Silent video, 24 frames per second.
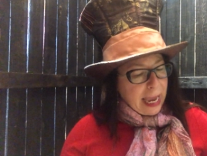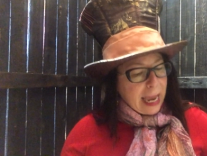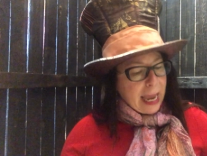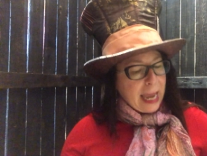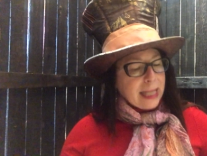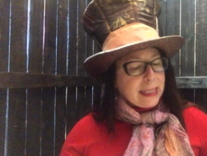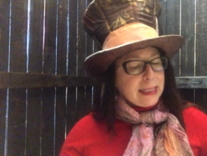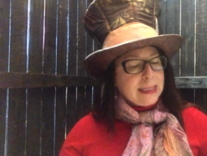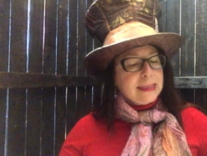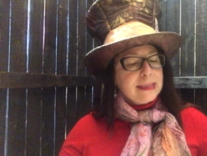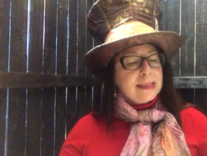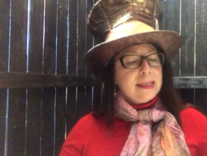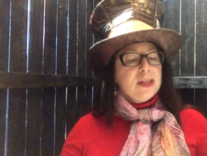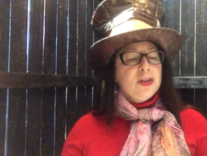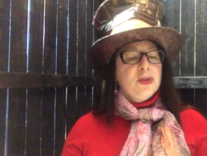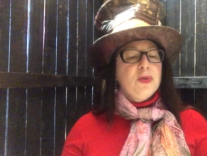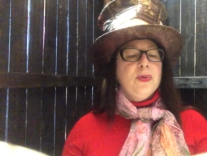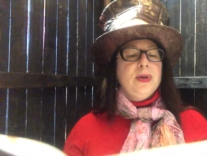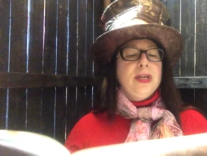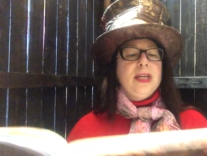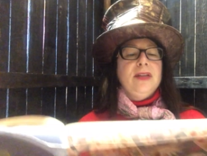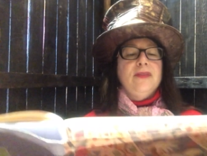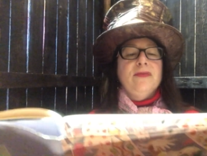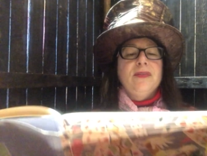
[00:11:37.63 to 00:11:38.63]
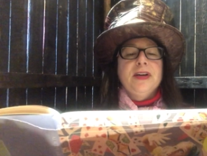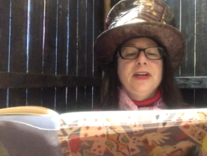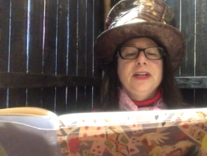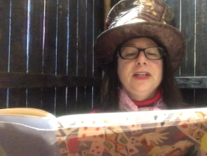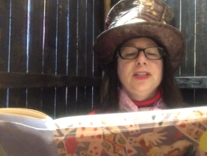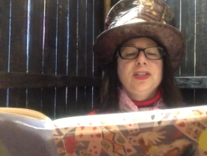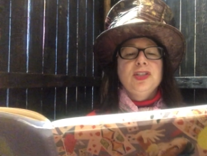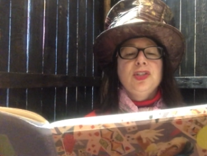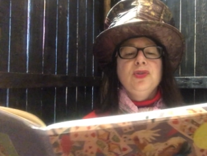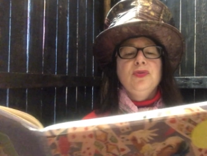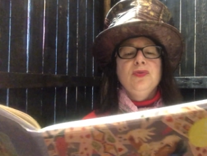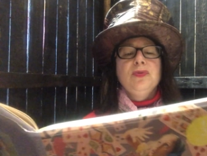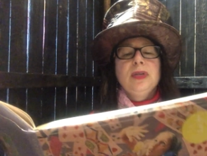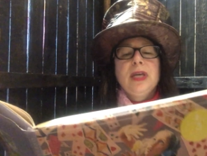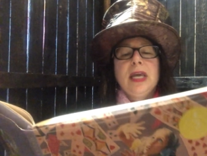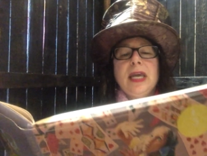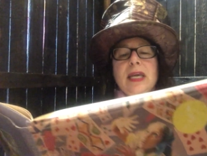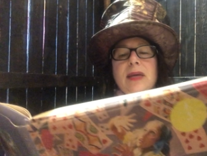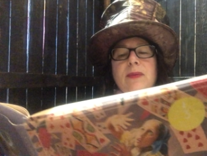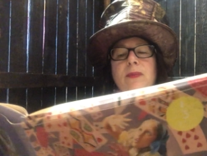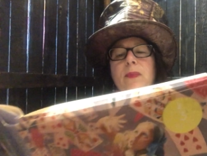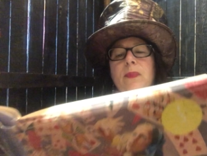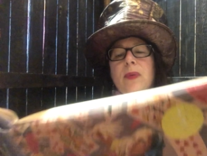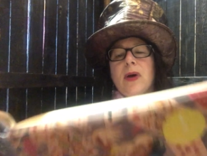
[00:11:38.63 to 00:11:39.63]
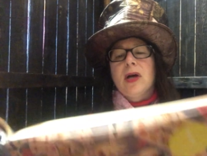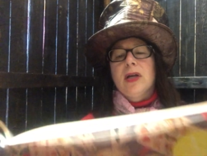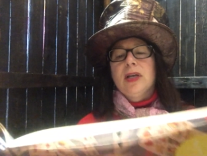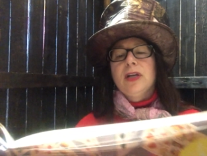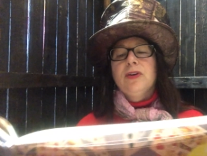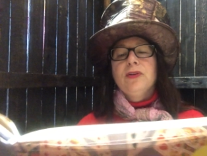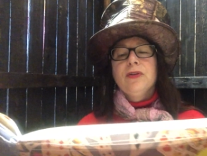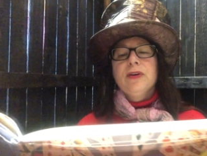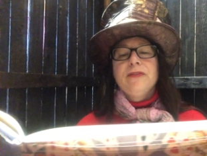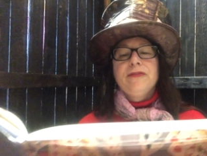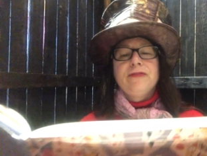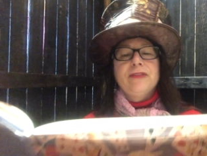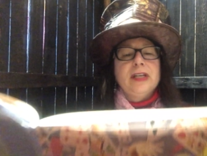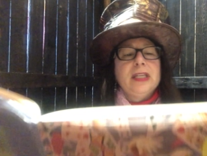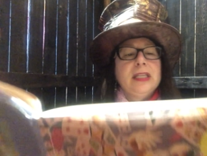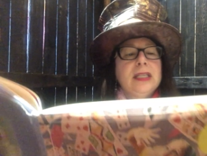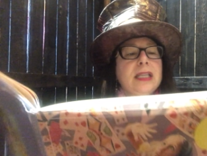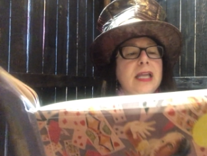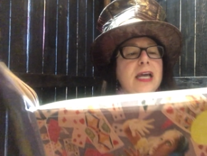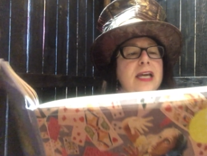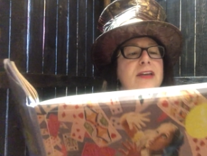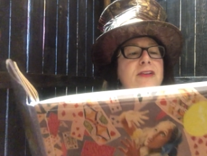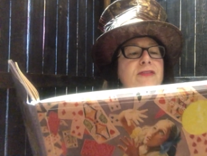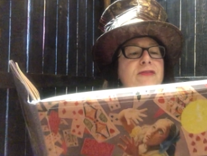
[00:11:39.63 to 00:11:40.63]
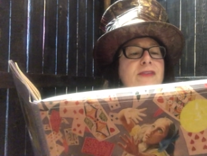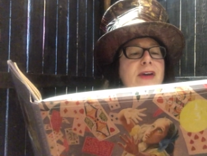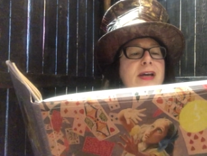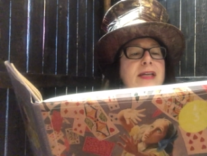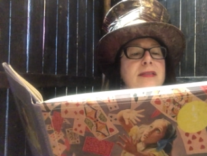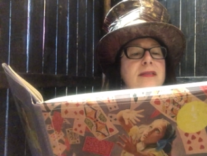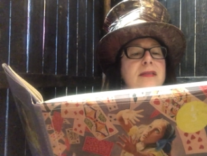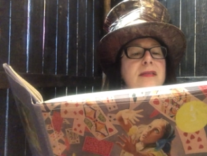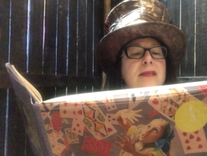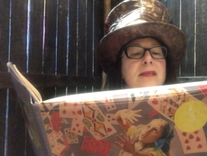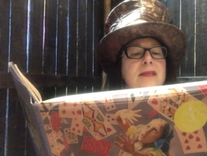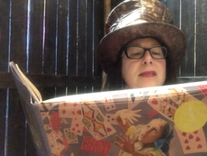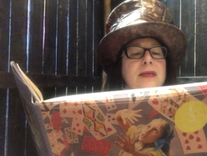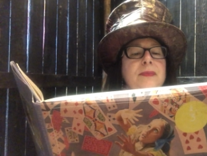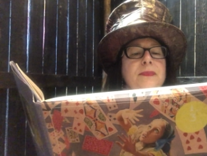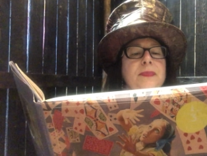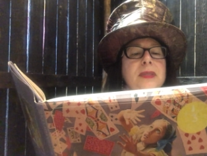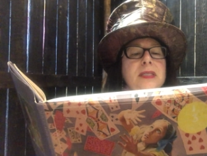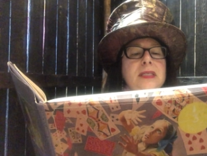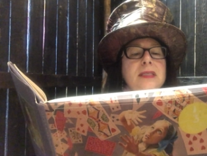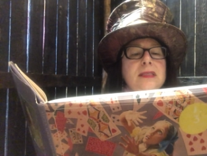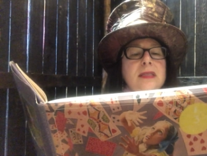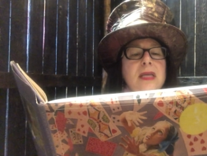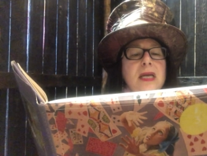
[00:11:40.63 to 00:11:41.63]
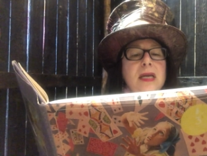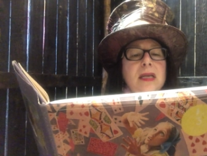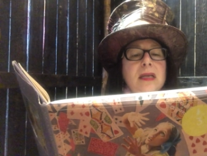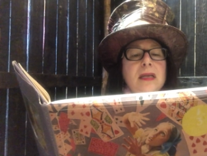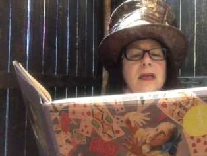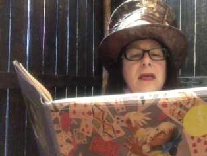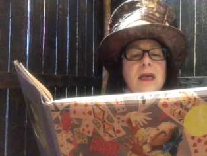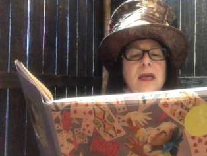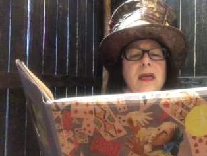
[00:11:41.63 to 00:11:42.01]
Alice and the Queen very soon came upon a griffin lying fast asleep in the sun.